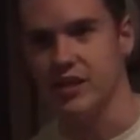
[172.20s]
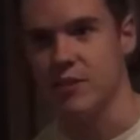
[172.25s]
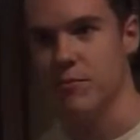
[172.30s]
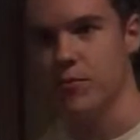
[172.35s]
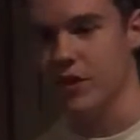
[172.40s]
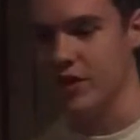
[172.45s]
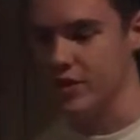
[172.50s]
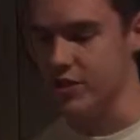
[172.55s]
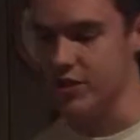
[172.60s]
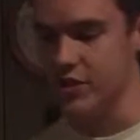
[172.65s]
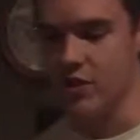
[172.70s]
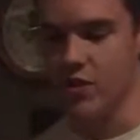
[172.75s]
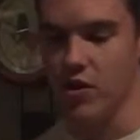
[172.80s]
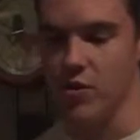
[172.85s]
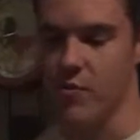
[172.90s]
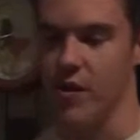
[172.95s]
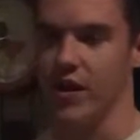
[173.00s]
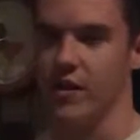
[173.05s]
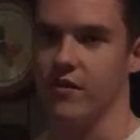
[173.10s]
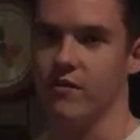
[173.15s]
simply just
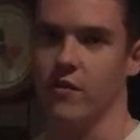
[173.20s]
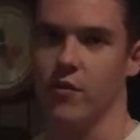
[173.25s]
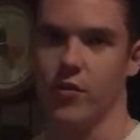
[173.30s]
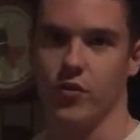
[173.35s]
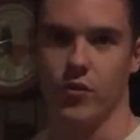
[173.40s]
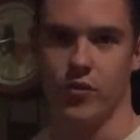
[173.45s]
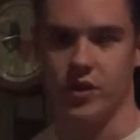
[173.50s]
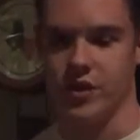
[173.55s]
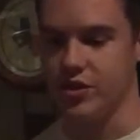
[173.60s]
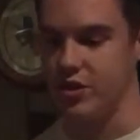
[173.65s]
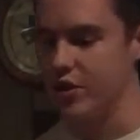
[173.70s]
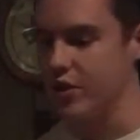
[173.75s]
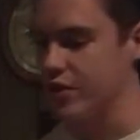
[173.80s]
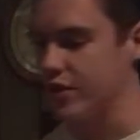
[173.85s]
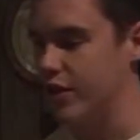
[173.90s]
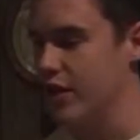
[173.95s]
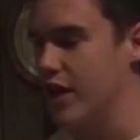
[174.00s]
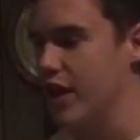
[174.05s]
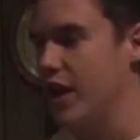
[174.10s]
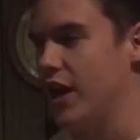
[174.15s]
throw it back and forth with each
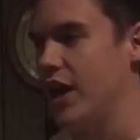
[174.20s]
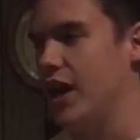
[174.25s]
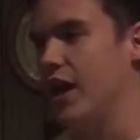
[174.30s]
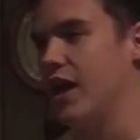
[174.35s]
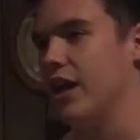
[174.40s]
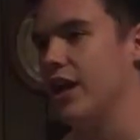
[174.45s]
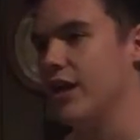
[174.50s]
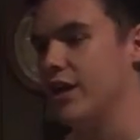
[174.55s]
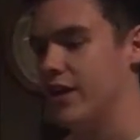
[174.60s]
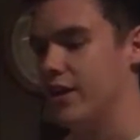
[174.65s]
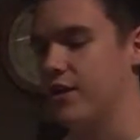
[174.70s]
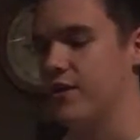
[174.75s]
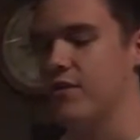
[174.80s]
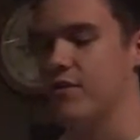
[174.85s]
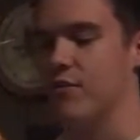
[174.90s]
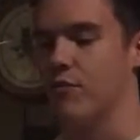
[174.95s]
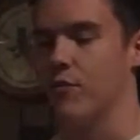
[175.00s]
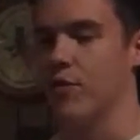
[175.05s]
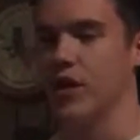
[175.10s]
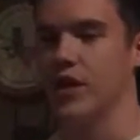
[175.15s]
other. And
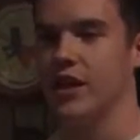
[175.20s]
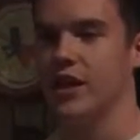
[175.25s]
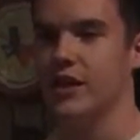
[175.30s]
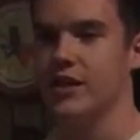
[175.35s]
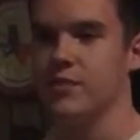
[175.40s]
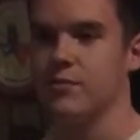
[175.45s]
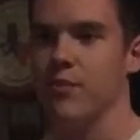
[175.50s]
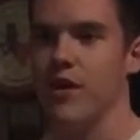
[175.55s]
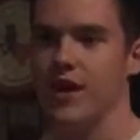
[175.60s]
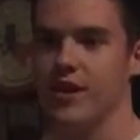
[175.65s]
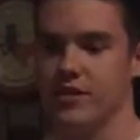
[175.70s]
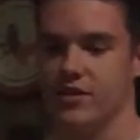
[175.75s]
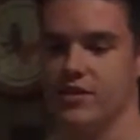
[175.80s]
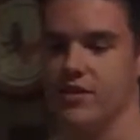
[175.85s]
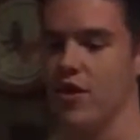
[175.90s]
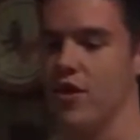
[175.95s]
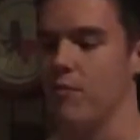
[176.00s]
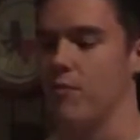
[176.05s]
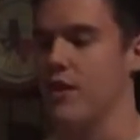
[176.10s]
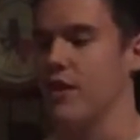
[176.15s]
really, this might
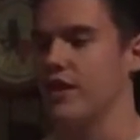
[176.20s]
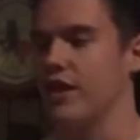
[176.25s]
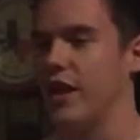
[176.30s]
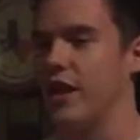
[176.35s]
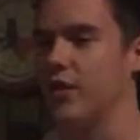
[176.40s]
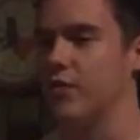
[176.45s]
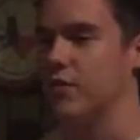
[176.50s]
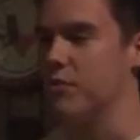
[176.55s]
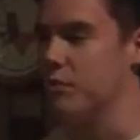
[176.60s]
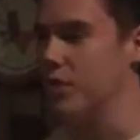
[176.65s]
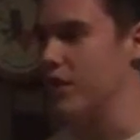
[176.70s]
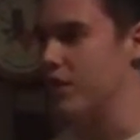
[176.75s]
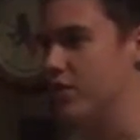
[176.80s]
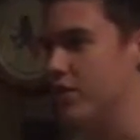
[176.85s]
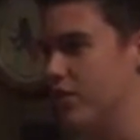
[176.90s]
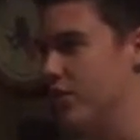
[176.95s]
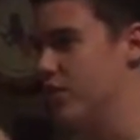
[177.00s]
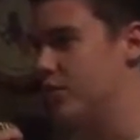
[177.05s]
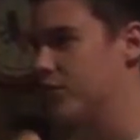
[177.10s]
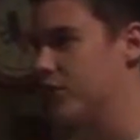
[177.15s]
start being kind of
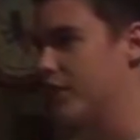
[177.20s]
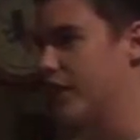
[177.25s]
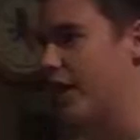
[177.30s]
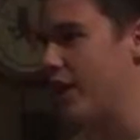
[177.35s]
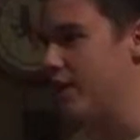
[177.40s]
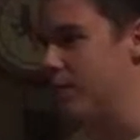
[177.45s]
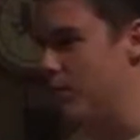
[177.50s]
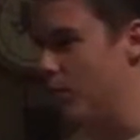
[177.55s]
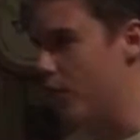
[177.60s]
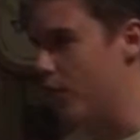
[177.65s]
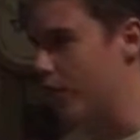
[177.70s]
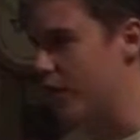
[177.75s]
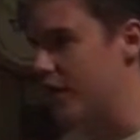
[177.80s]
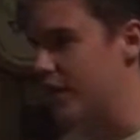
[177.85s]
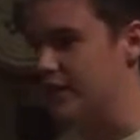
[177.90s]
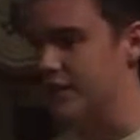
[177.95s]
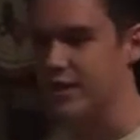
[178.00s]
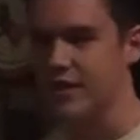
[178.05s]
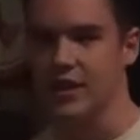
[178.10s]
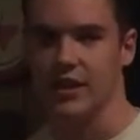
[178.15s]
remedial and really kind of
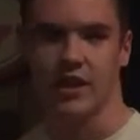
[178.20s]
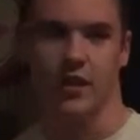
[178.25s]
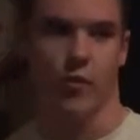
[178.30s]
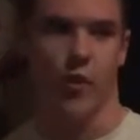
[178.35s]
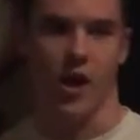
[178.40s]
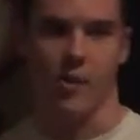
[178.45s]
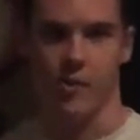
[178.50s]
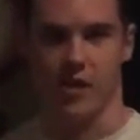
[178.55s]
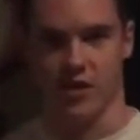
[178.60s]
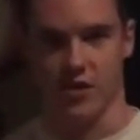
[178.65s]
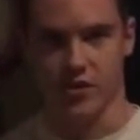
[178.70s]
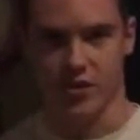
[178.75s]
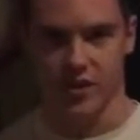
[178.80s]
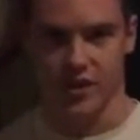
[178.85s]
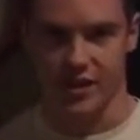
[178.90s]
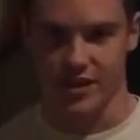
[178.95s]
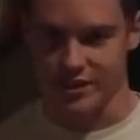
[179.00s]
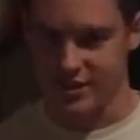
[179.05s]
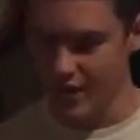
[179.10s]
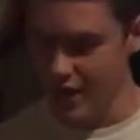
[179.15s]
boring and thinking, why am I
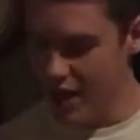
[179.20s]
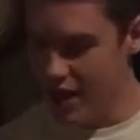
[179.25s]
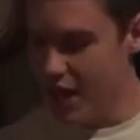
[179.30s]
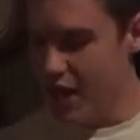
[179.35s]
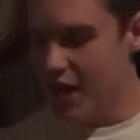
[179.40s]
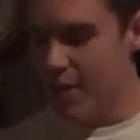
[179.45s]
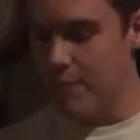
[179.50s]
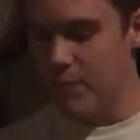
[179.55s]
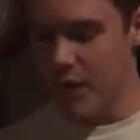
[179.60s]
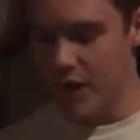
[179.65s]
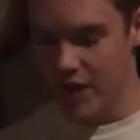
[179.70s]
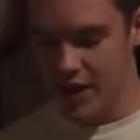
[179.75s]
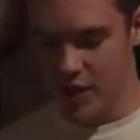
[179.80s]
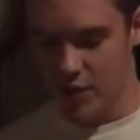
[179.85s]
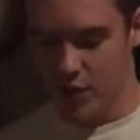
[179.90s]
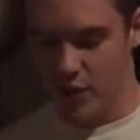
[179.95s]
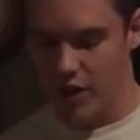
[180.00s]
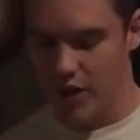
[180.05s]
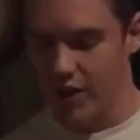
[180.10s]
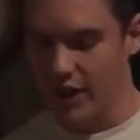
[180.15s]
doing this? But
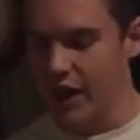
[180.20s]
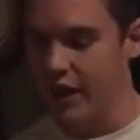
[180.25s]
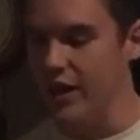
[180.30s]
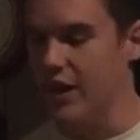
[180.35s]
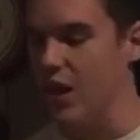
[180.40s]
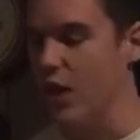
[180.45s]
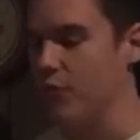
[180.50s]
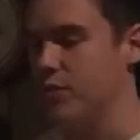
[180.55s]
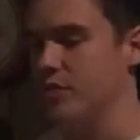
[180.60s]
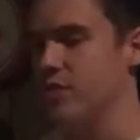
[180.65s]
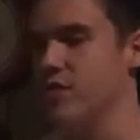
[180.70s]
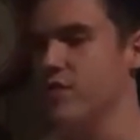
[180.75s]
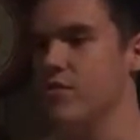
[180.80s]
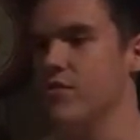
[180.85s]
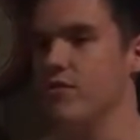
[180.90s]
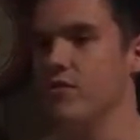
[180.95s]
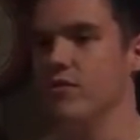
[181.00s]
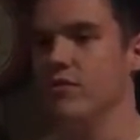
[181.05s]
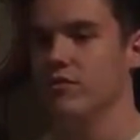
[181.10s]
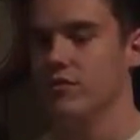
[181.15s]
it really kind of helps
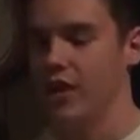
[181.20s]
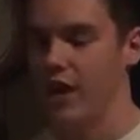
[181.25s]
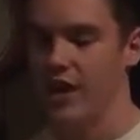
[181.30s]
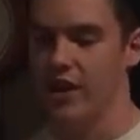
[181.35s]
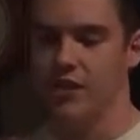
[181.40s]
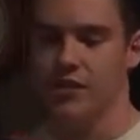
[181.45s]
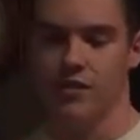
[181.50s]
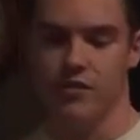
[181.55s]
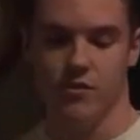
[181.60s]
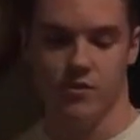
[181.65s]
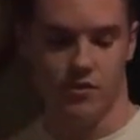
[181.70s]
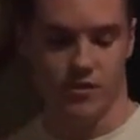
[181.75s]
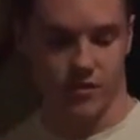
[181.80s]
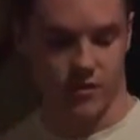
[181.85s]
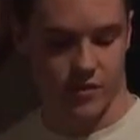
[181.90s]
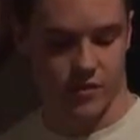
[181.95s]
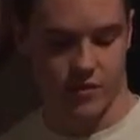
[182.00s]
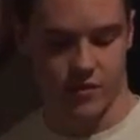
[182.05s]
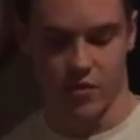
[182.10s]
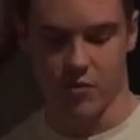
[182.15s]
you kind of
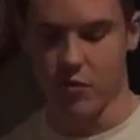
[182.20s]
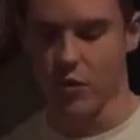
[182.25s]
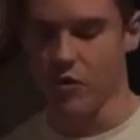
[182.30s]
use your